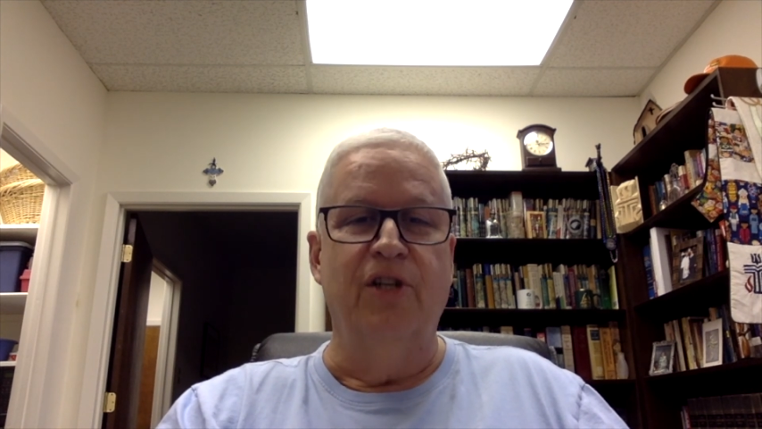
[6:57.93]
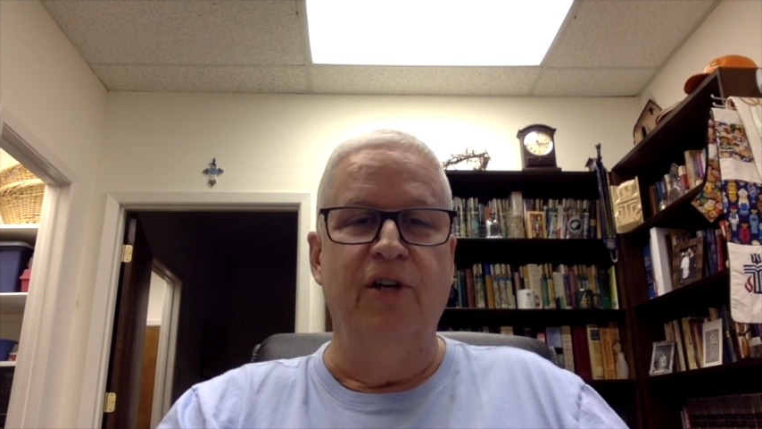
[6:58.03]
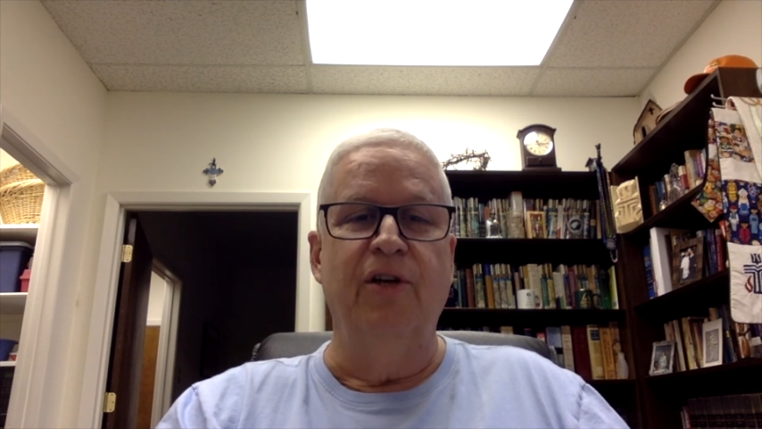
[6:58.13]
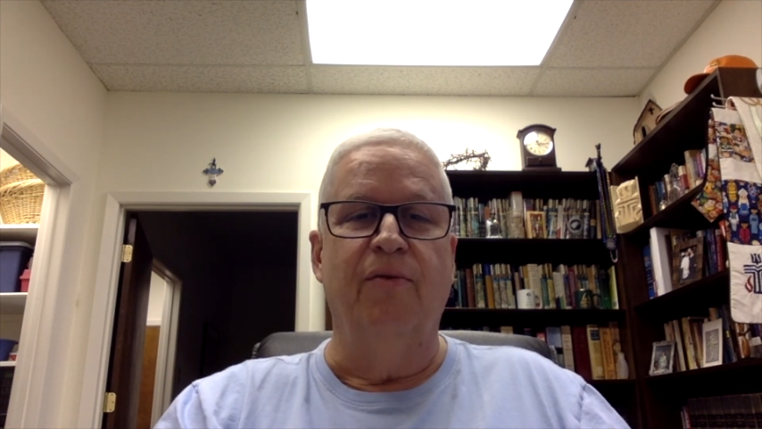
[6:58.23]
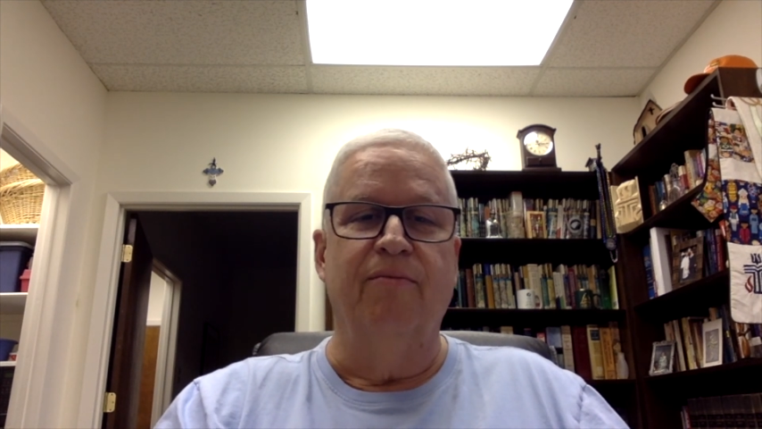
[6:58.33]
to
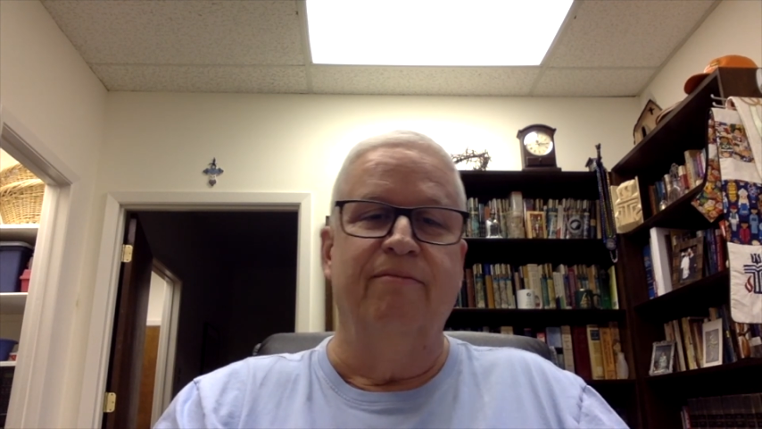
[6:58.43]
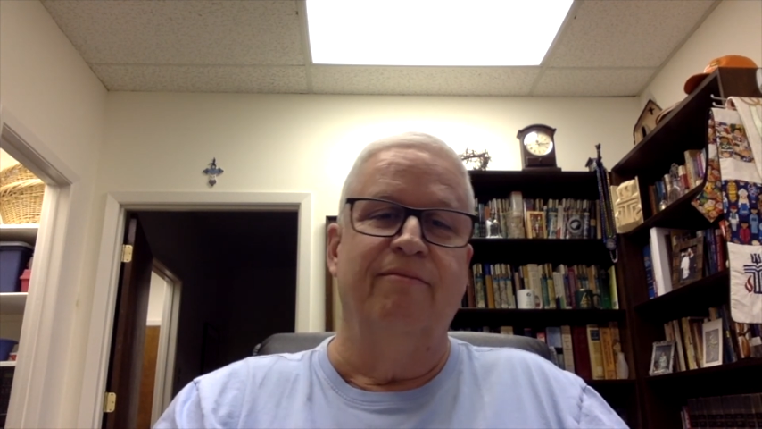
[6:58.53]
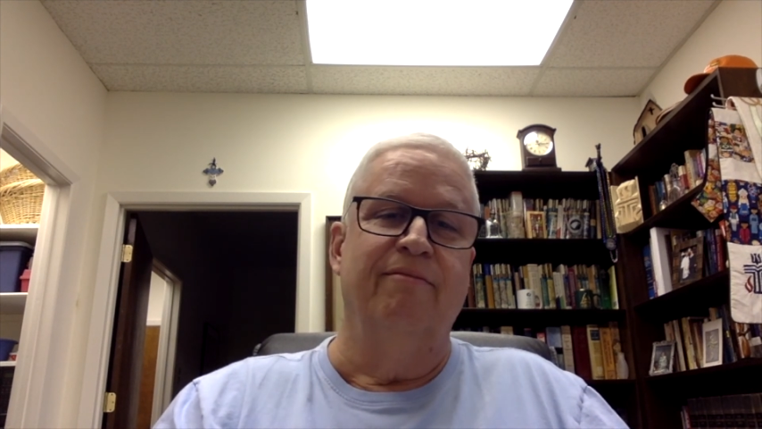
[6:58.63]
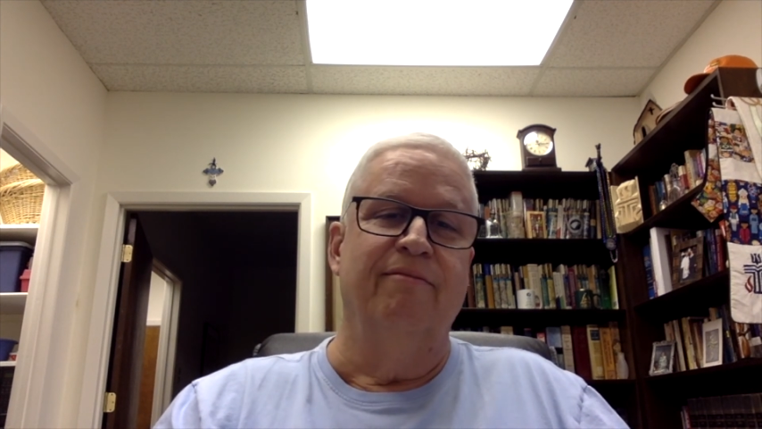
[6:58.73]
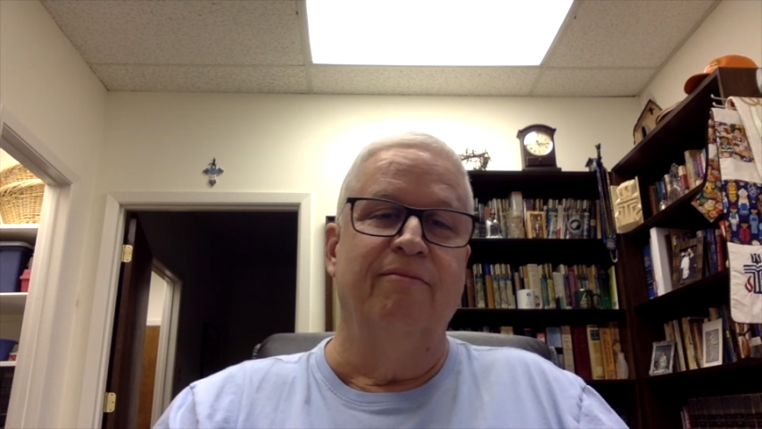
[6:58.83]
do.
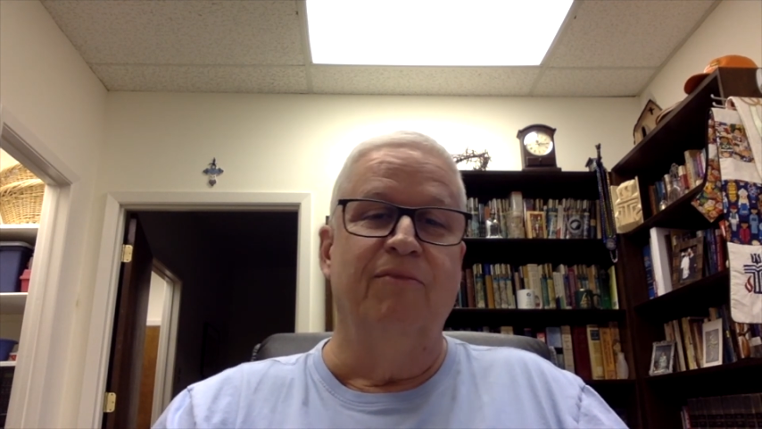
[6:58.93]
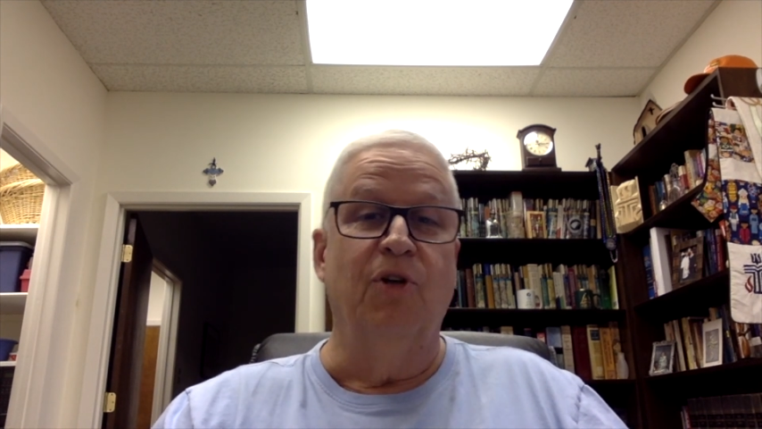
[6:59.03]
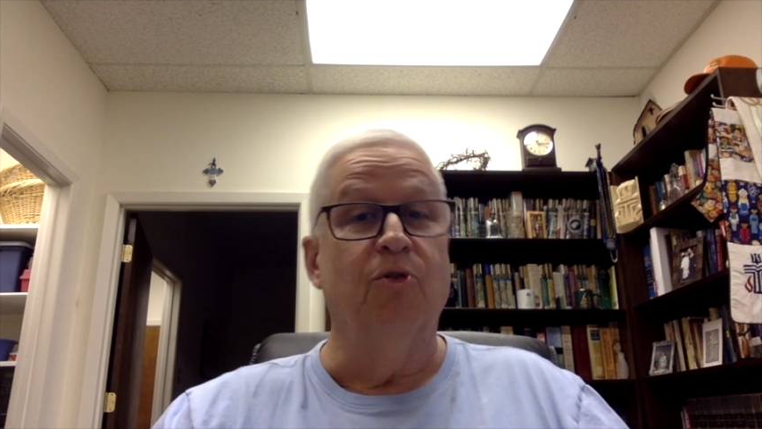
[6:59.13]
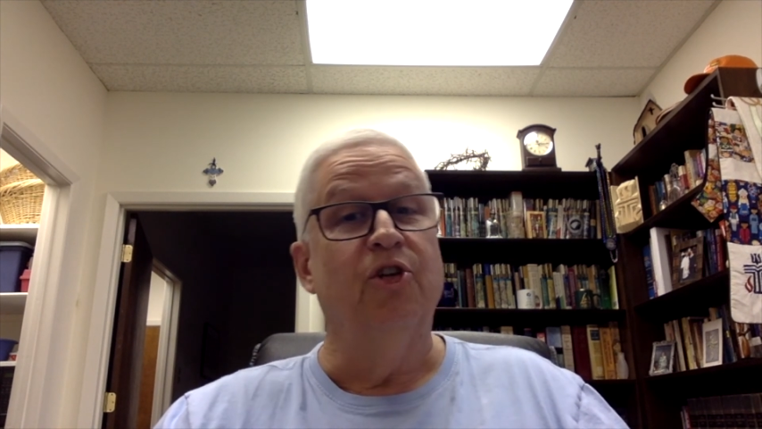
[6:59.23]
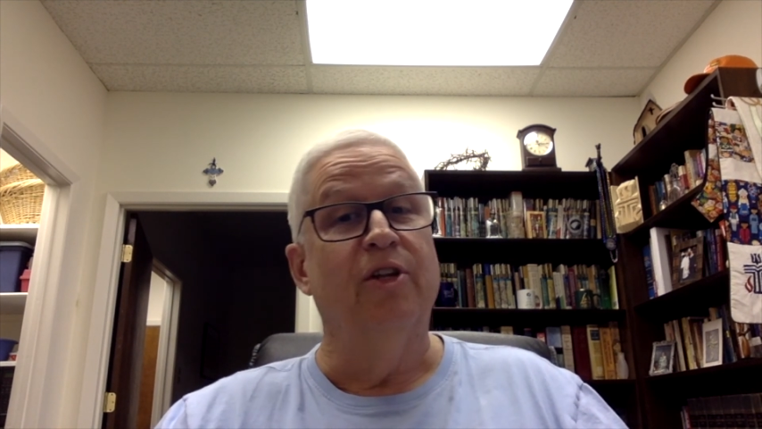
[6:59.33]

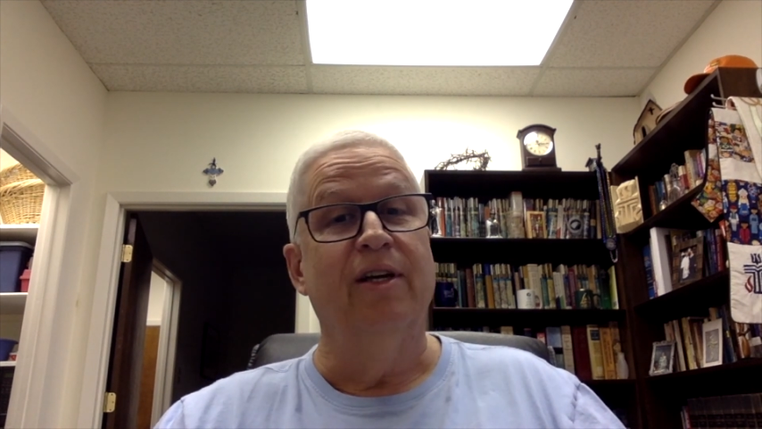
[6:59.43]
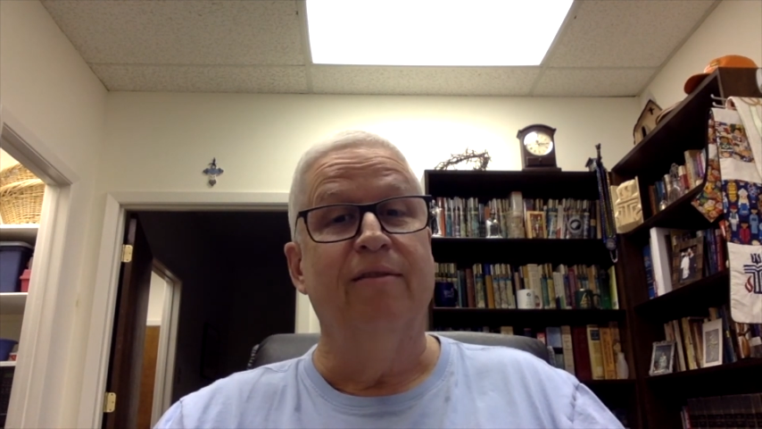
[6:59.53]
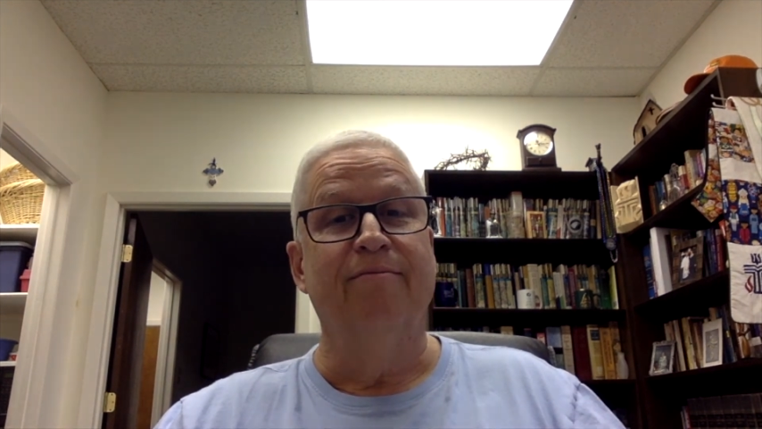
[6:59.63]
Don't you think?